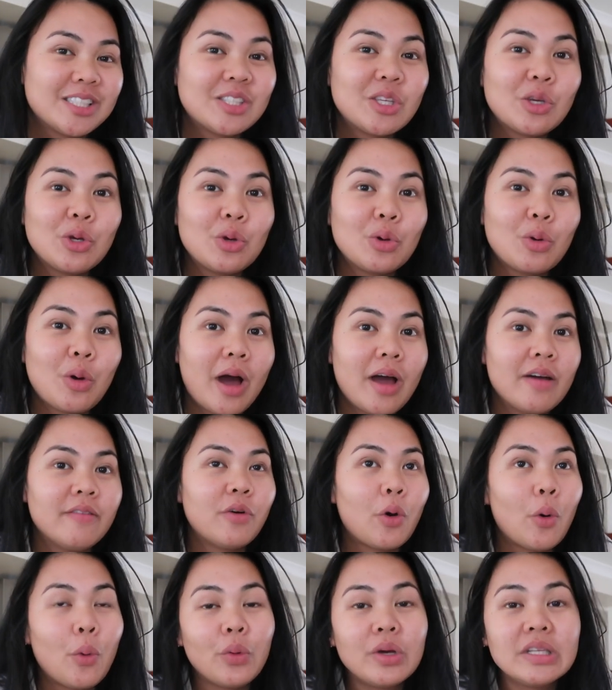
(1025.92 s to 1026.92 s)
who
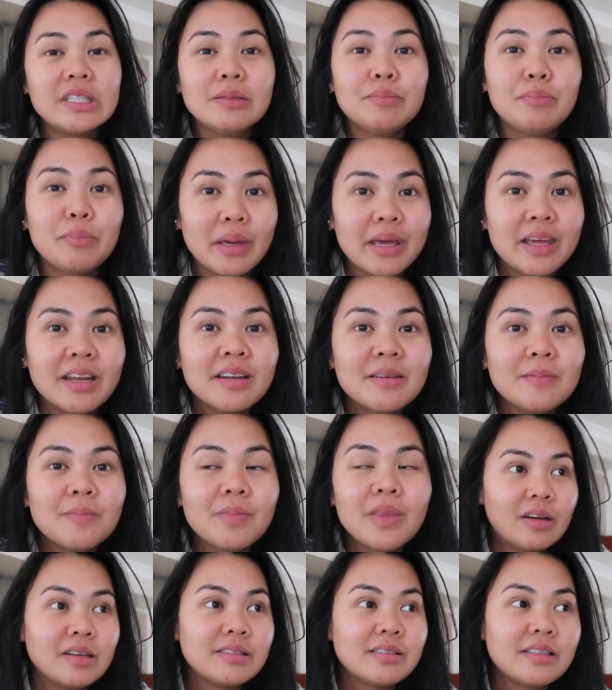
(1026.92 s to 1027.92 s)
I've always been.
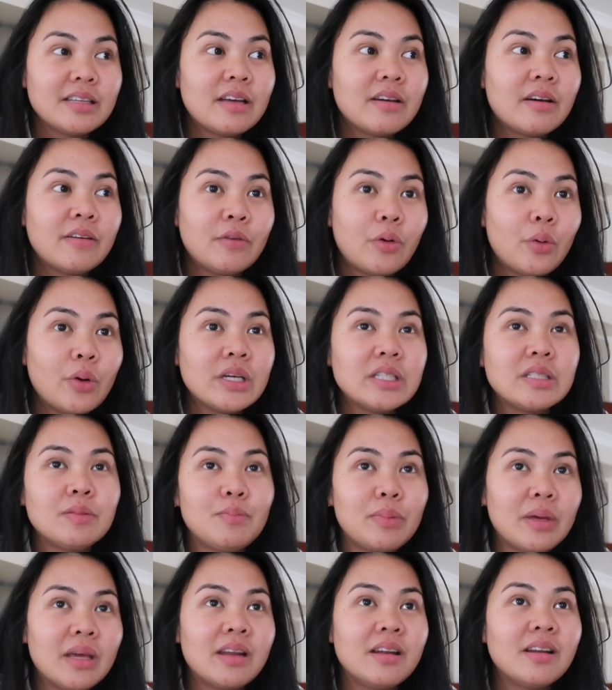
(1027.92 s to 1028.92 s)
Honestly, I've always
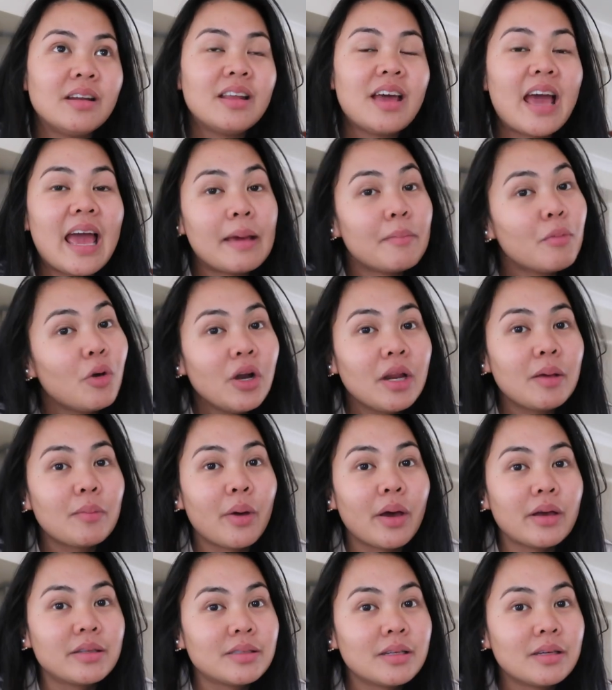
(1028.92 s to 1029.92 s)
been a morning
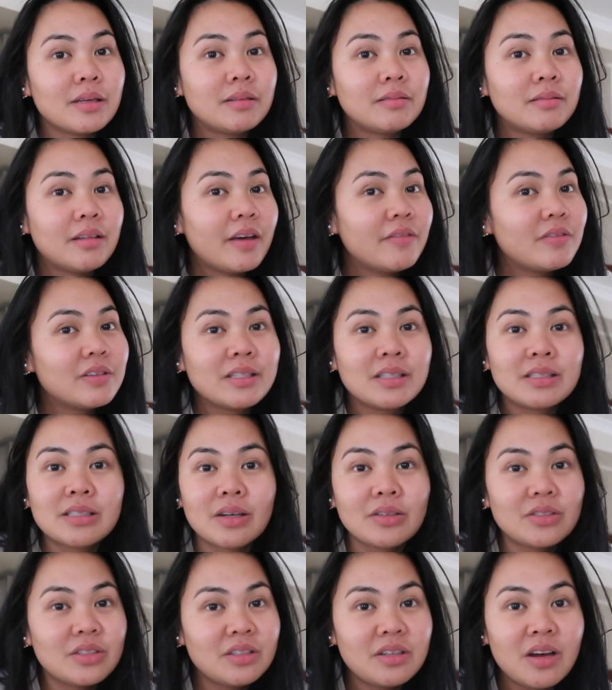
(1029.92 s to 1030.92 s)
person ever since
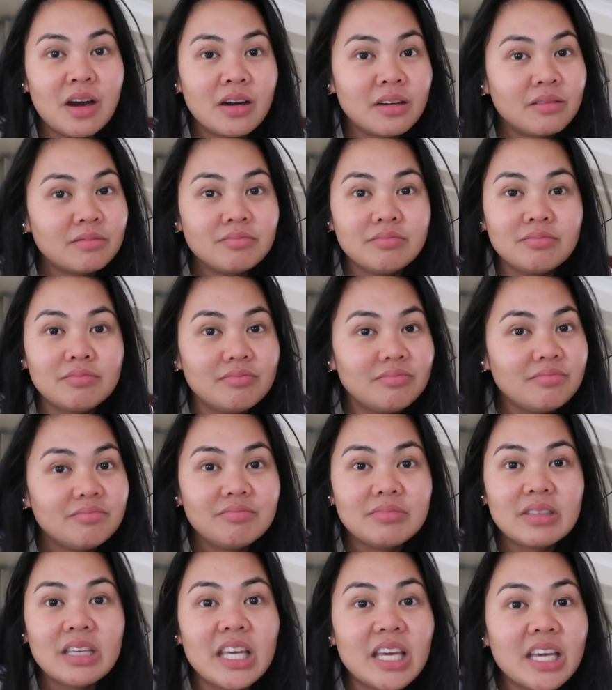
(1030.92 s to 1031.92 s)
I was a young
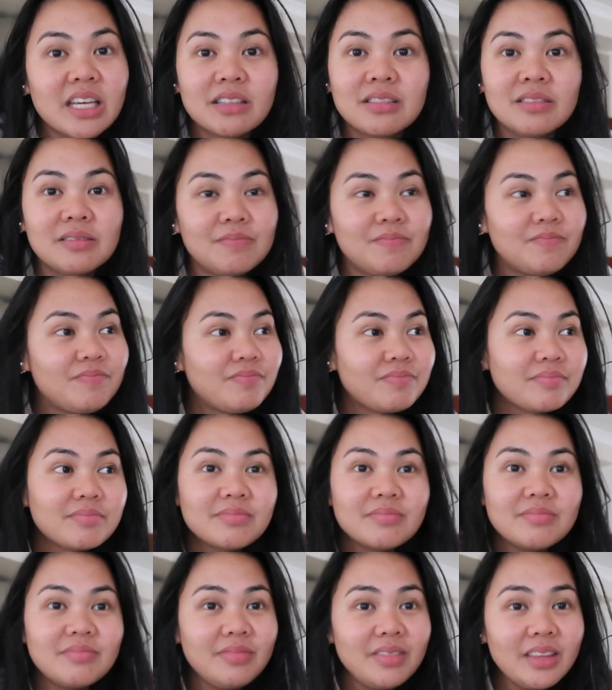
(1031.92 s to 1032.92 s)
kid.
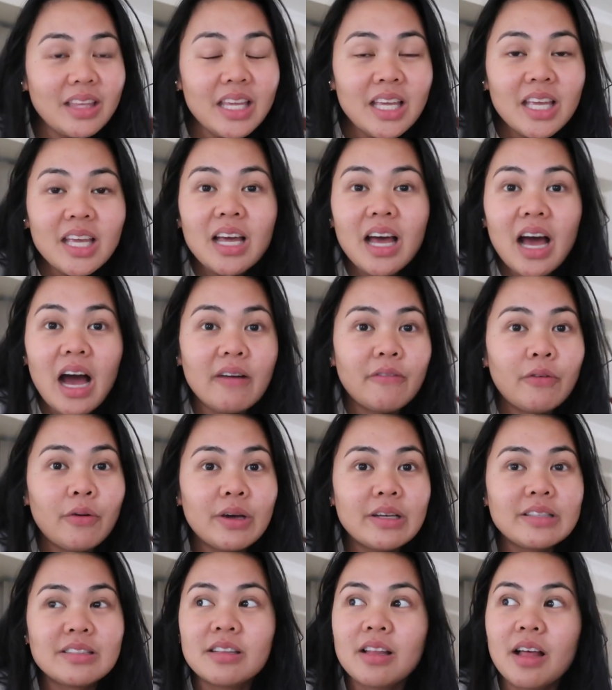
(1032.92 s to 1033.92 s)
I've
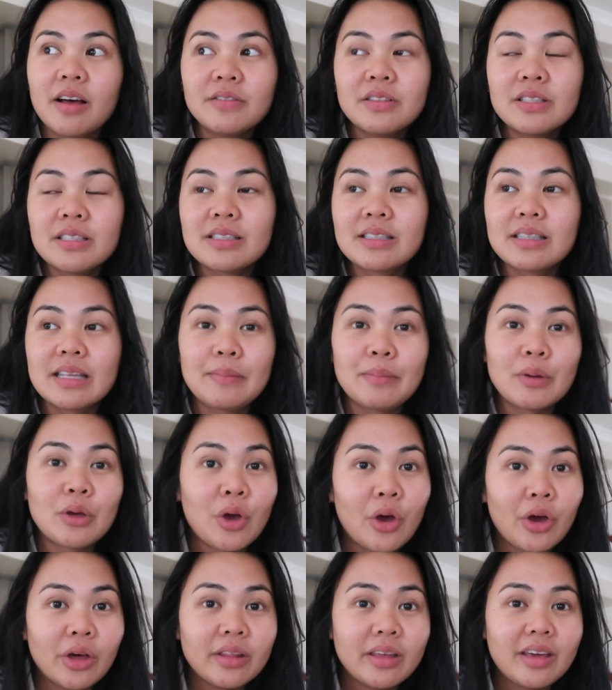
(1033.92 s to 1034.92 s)
always loved
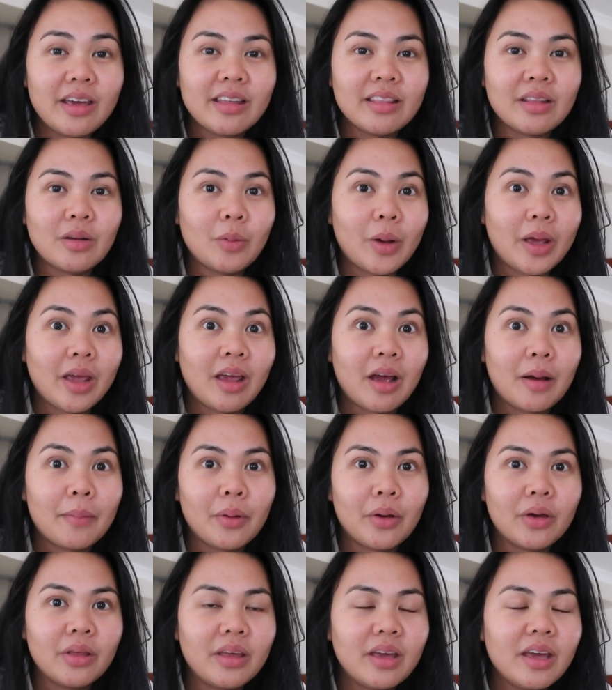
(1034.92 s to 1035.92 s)
sleeping early and then waking up
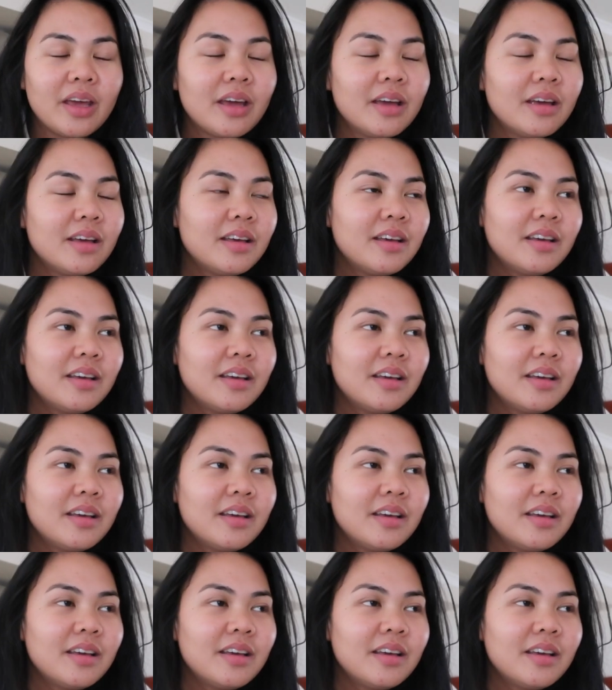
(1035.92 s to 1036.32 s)
early.